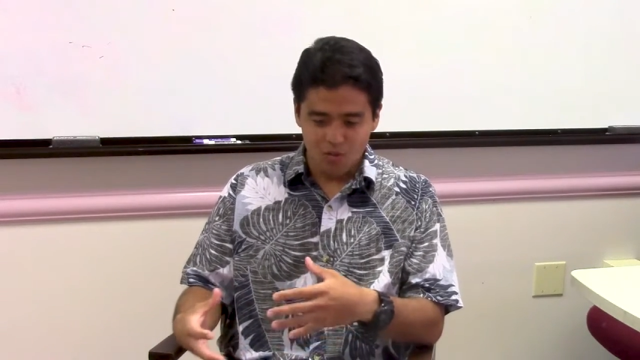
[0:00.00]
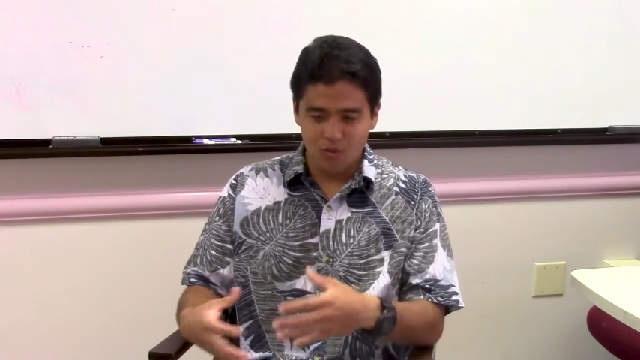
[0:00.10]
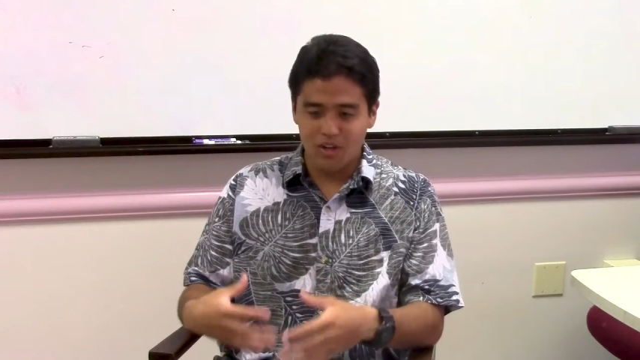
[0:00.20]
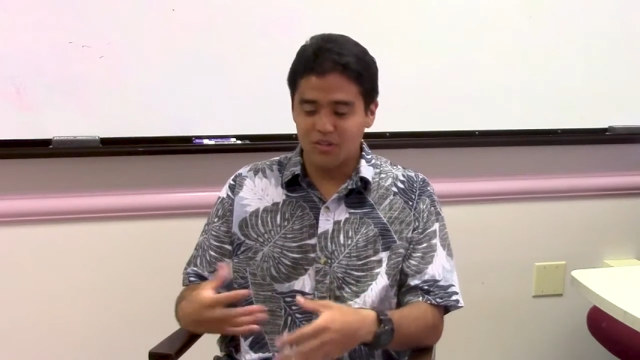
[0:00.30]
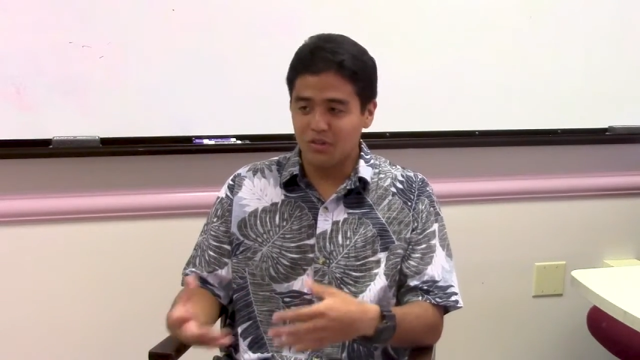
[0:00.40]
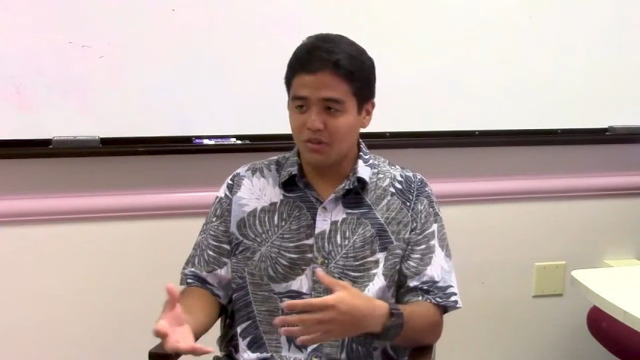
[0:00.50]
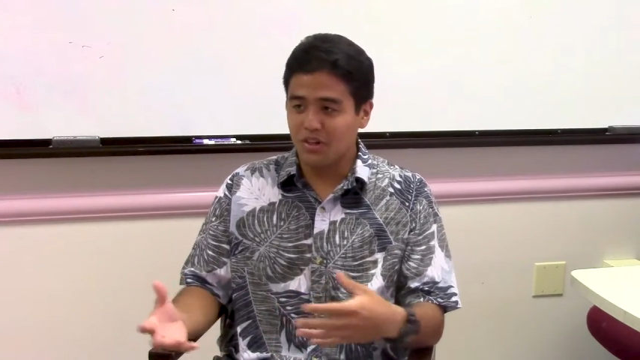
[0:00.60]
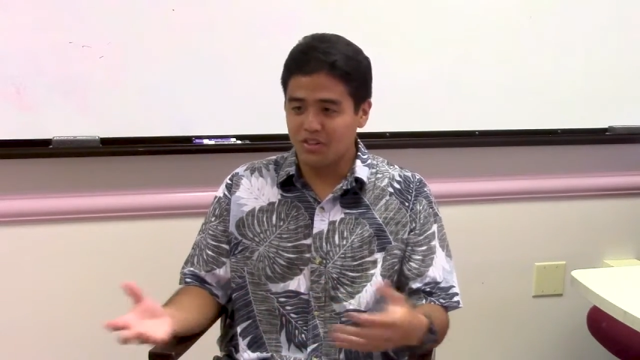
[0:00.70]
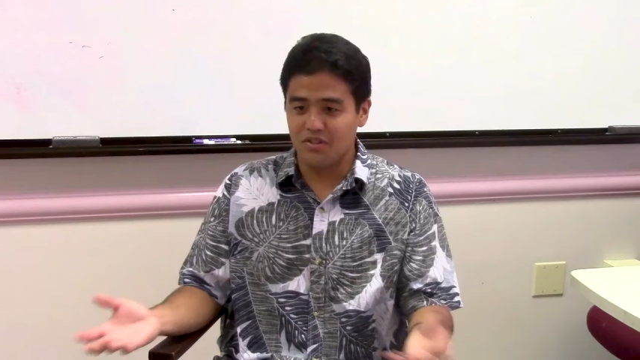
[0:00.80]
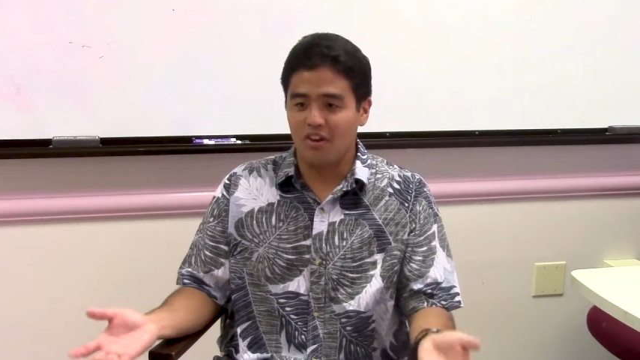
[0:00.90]
what else to do
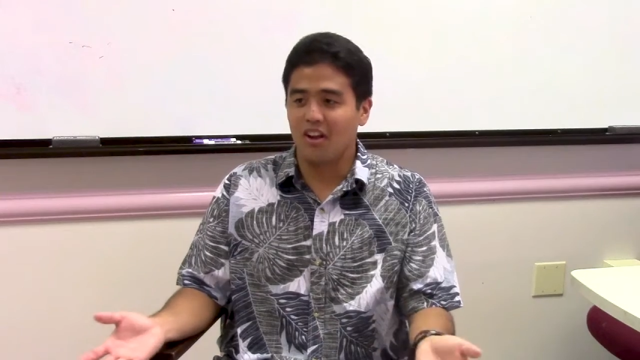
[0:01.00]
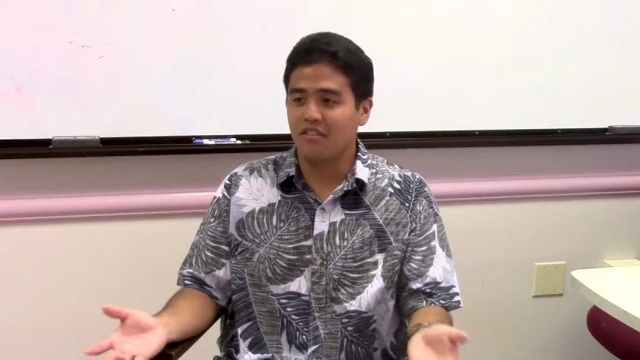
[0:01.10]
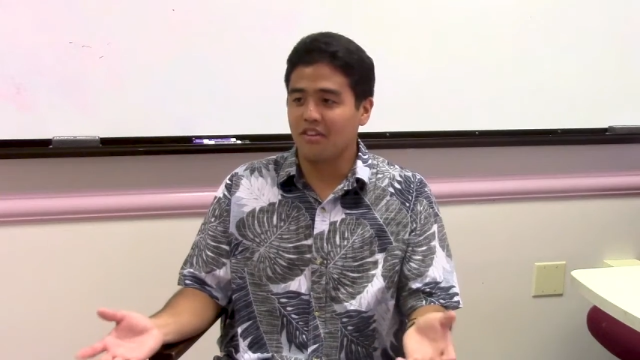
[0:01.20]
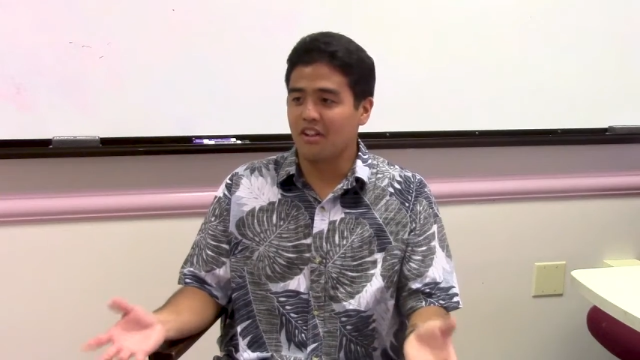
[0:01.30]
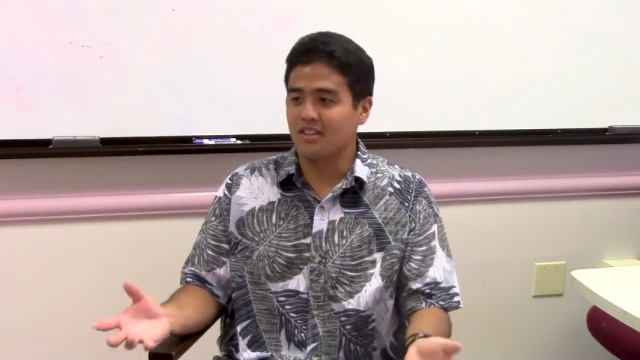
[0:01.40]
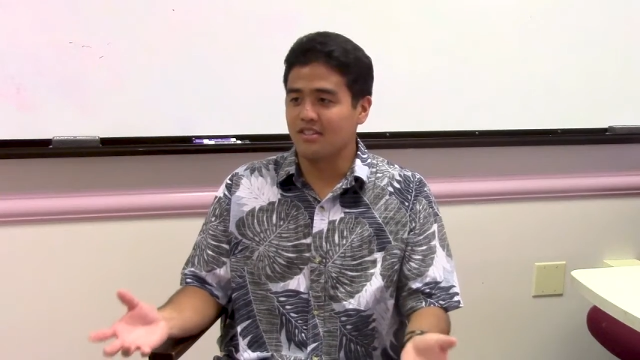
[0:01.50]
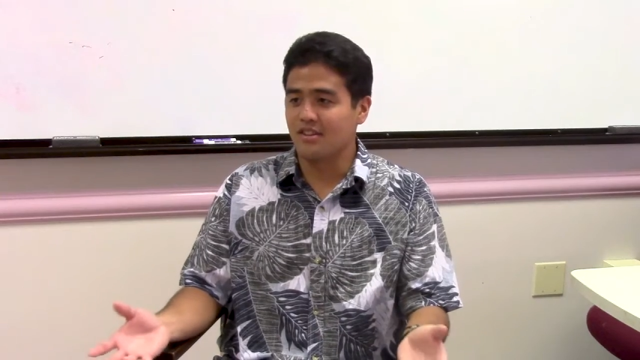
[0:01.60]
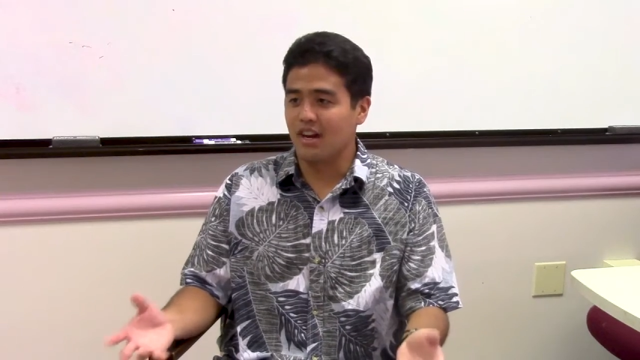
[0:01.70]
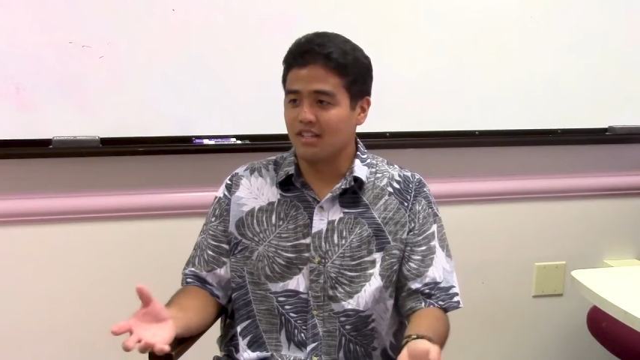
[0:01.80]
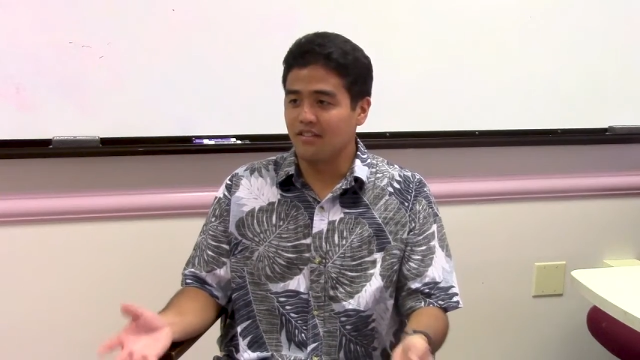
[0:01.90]
because all of your
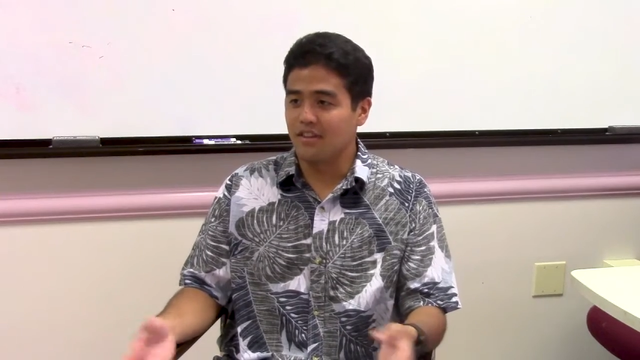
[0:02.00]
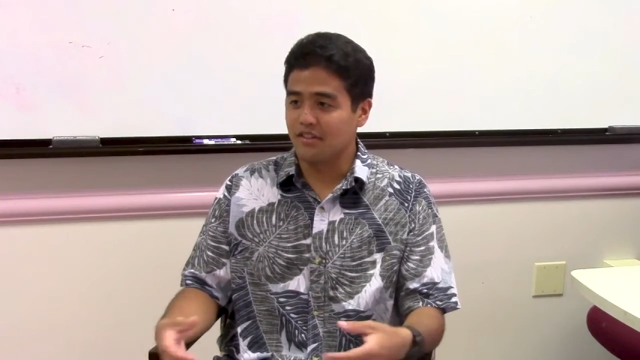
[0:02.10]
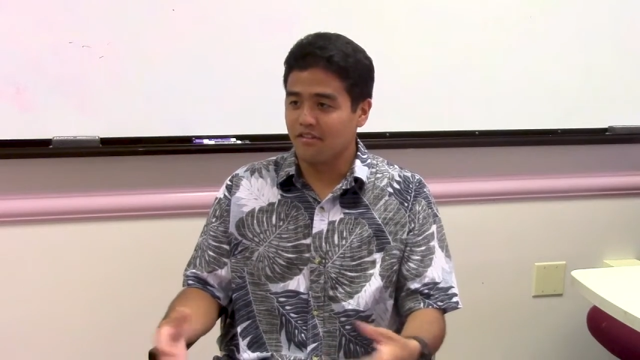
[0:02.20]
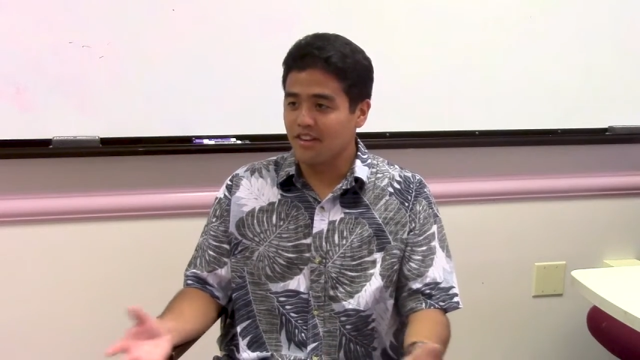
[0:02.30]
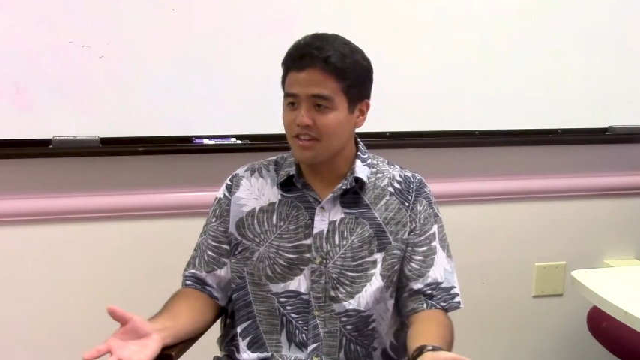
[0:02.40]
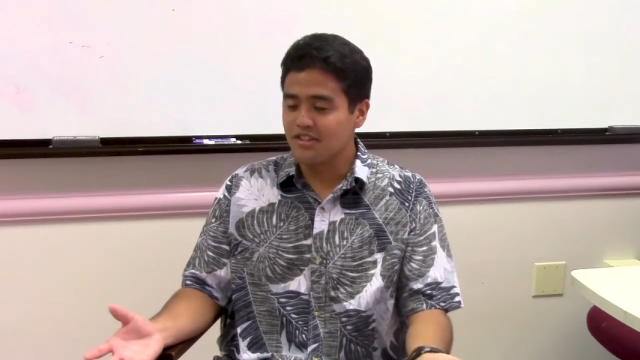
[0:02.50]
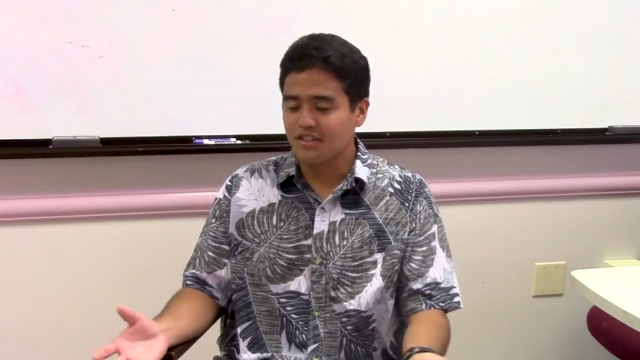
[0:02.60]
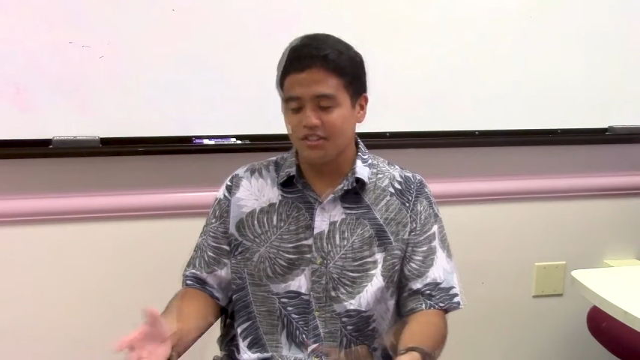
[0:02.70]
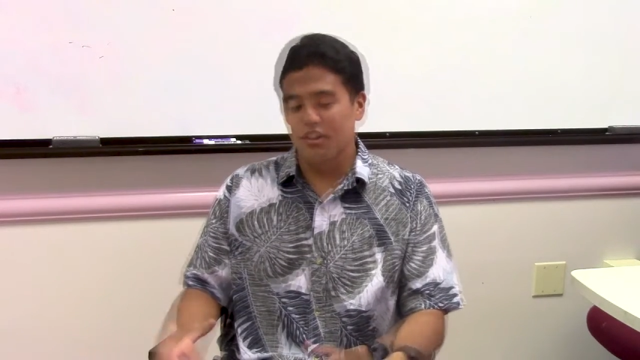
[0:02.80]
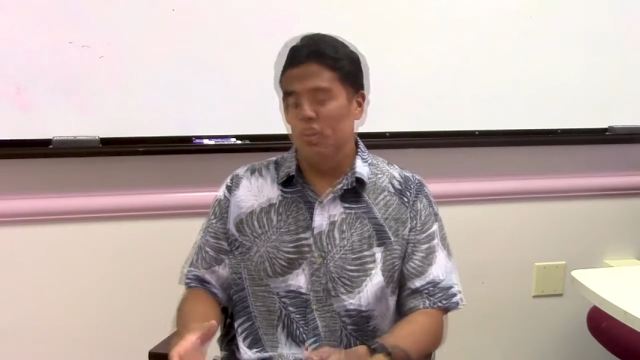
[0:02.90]
lesson or activities are
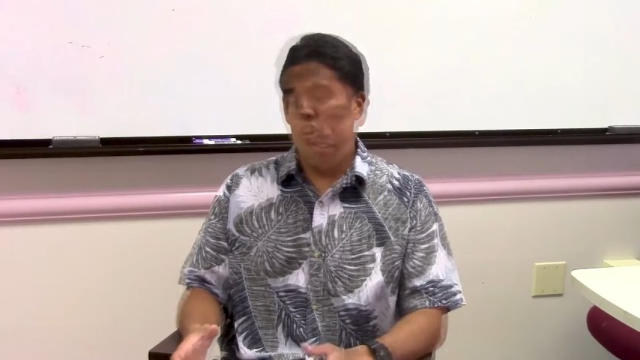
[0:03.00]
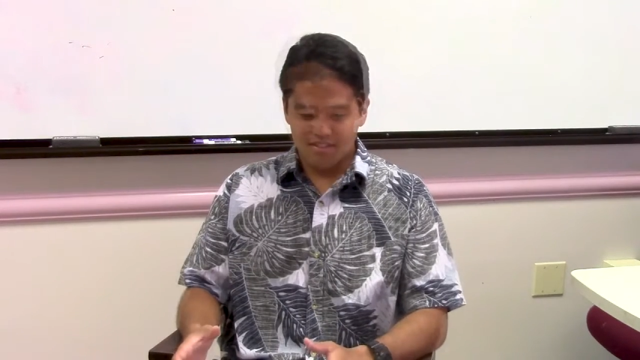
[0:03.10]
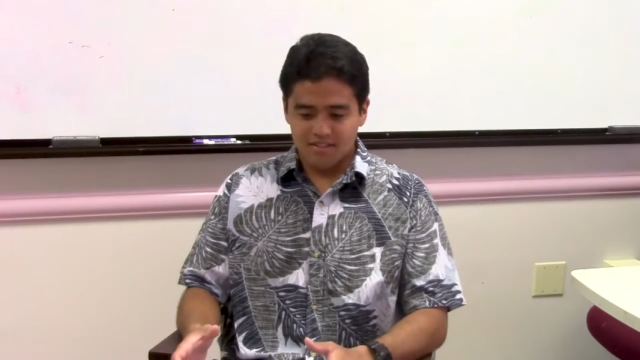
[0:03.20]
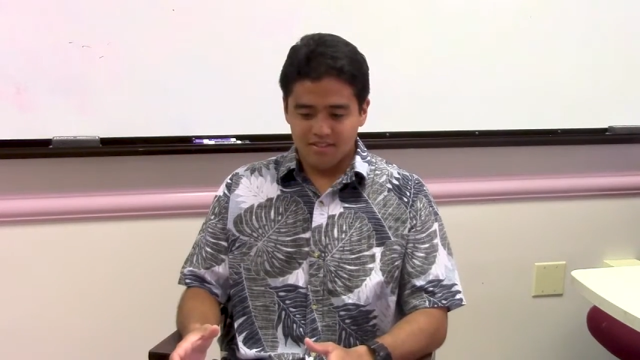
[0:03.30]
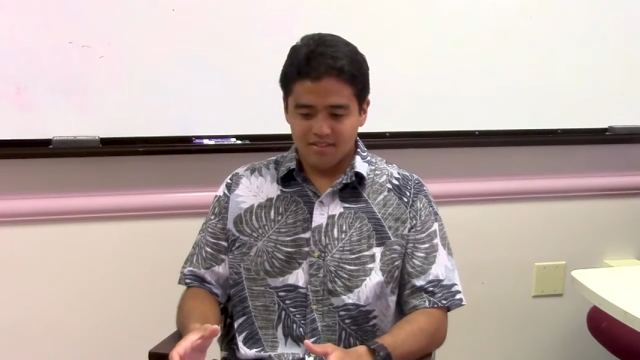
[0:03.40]
finished. So. It's